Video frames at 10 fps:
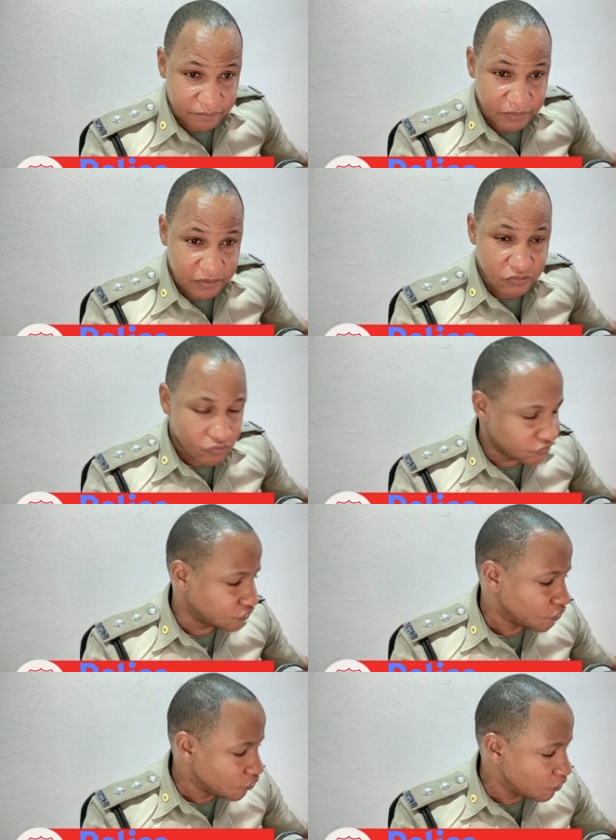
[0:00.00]
But those
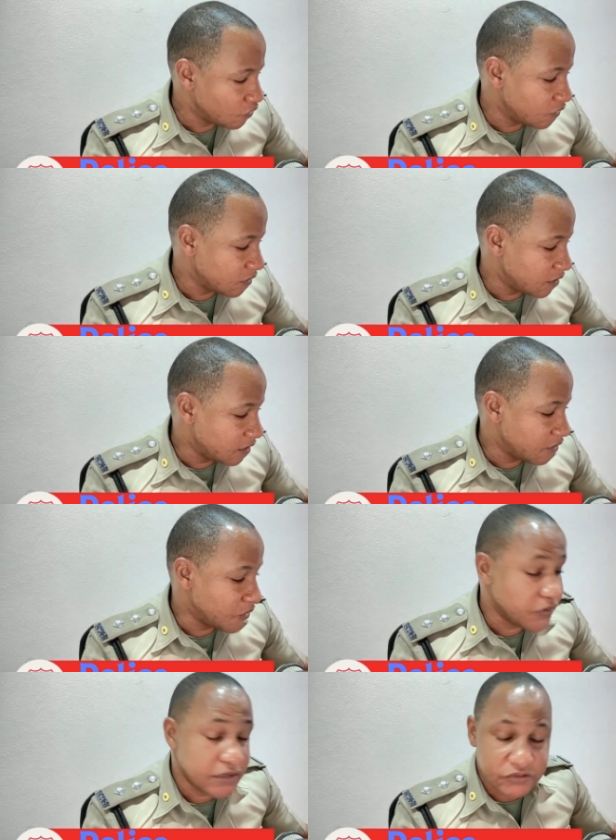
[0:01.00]
who
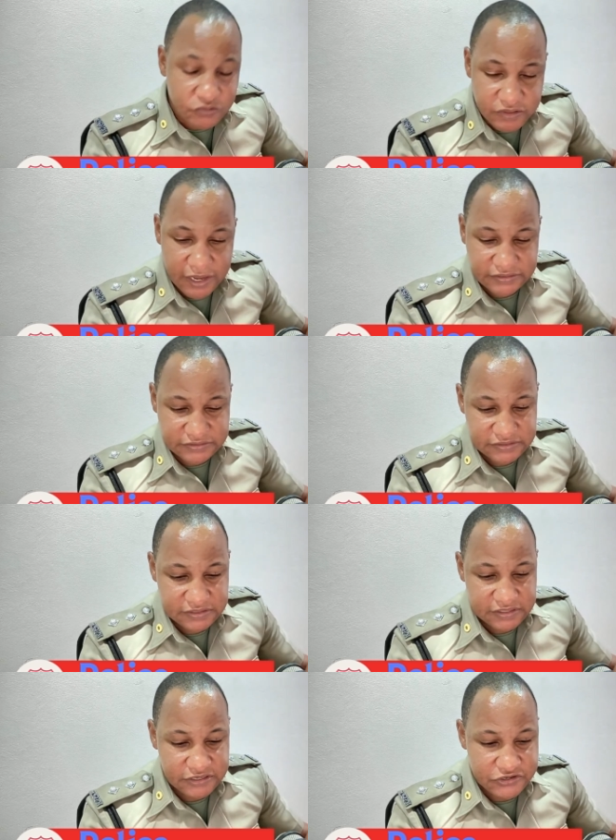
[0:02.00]
will do that,
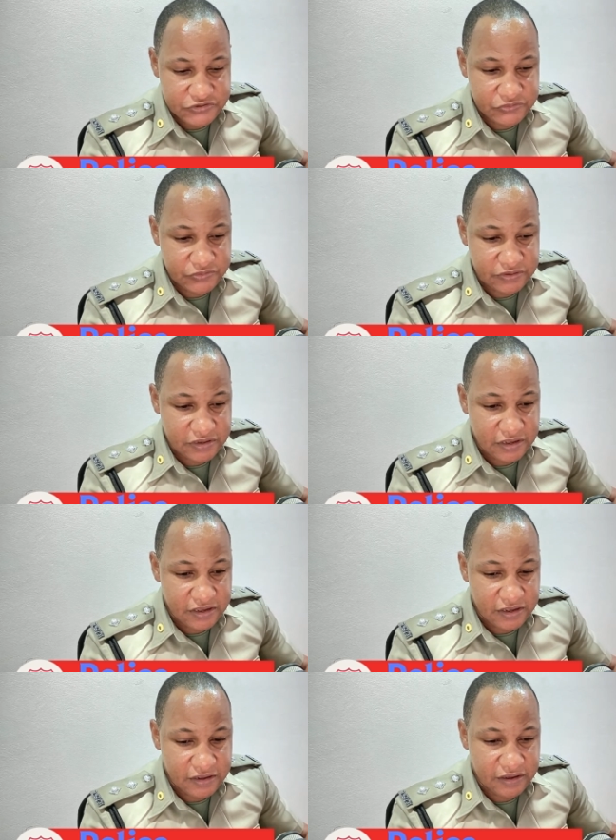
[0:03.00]
you know,
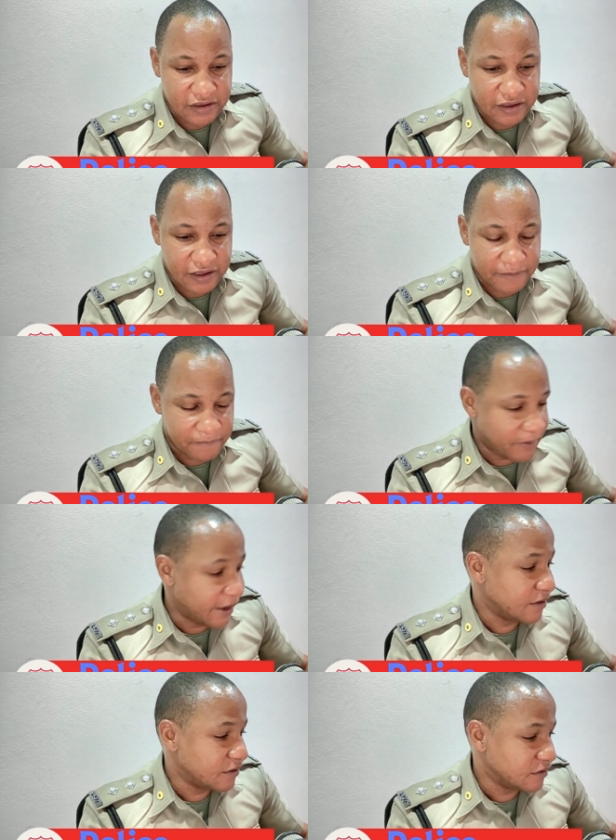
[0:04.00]
by